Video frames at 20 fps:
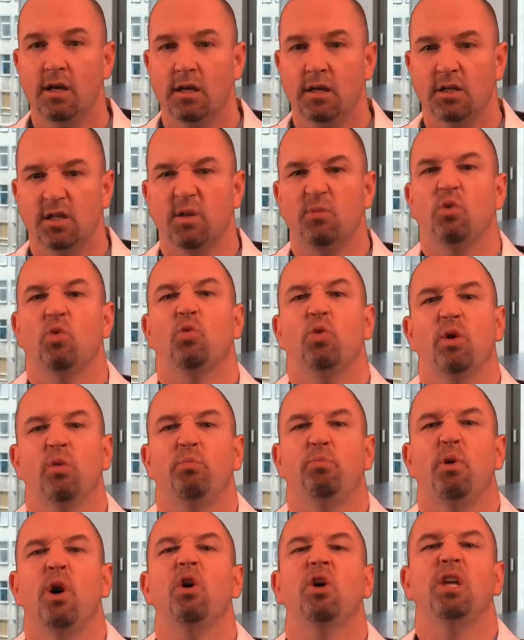someone real
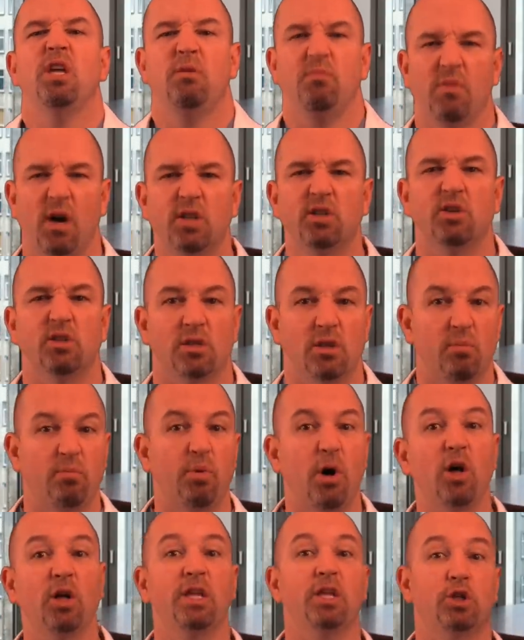bulky muscles, a
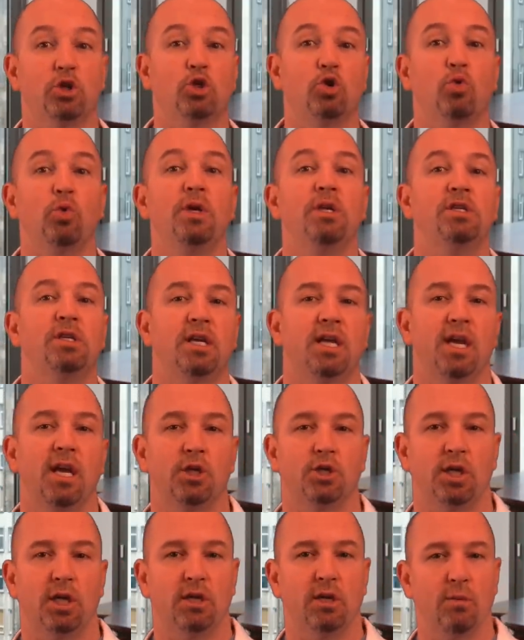bulky squeezing
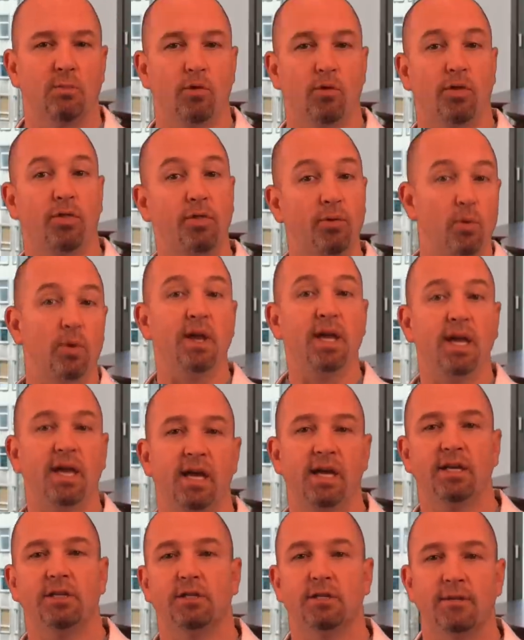handshake. Number three
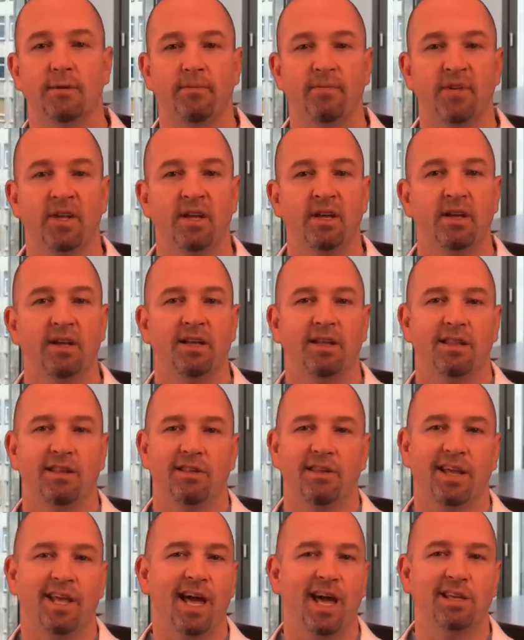is,
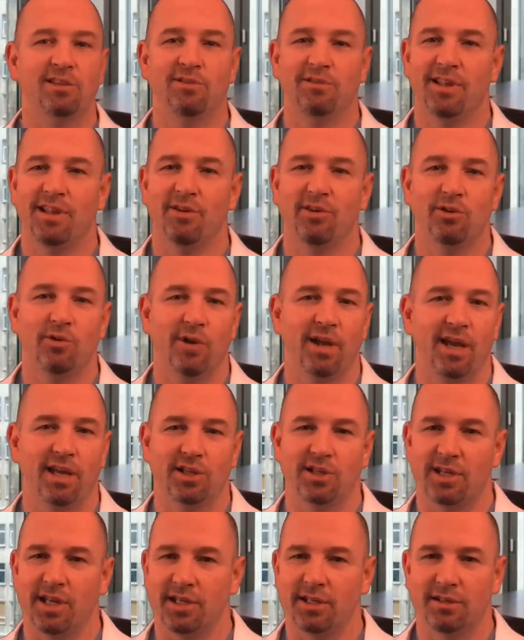they're the guys who they don't do
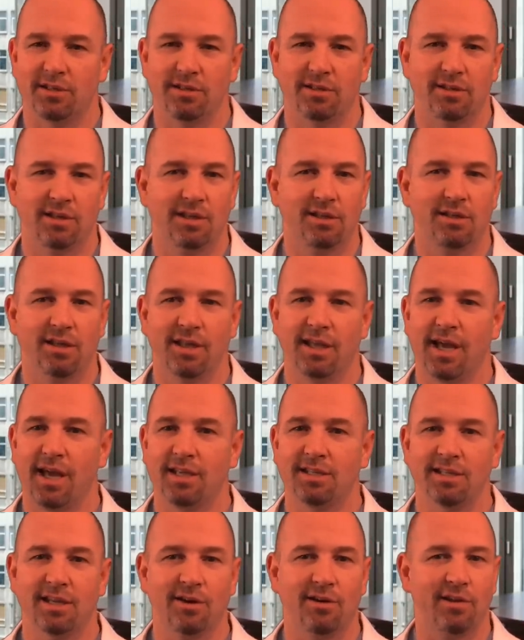handshakes. These are the
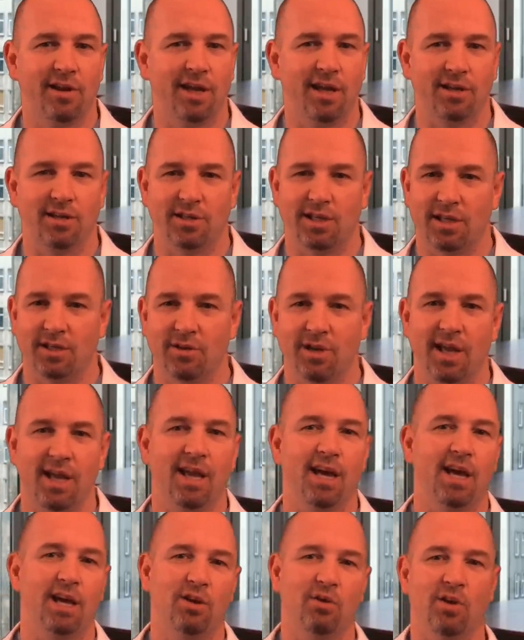guys, they don't handshake. So,
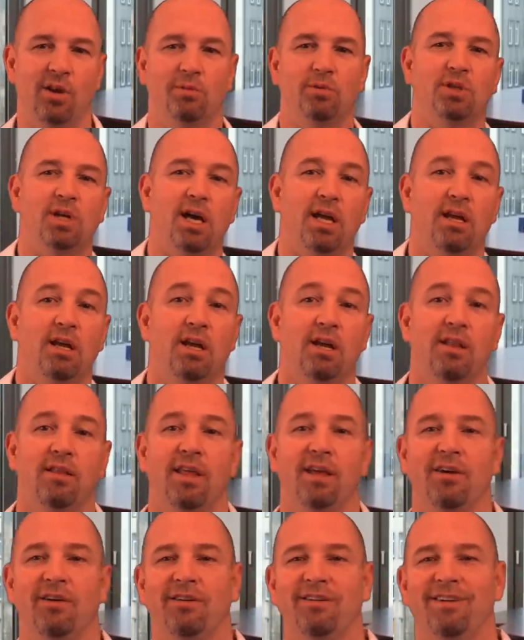hey, how you doing? I'm John.
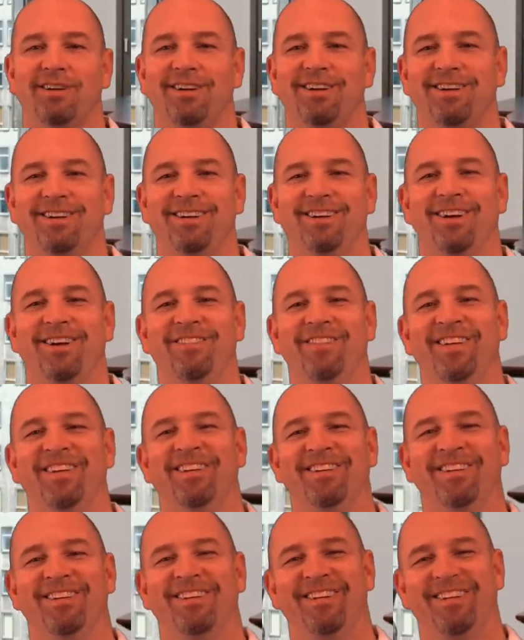They go, come
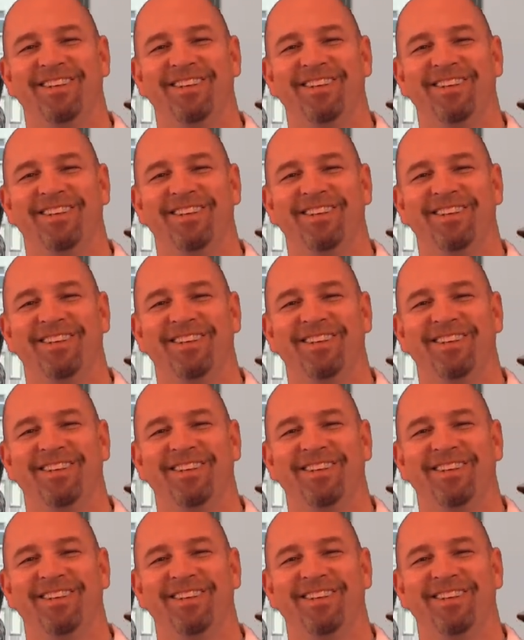here.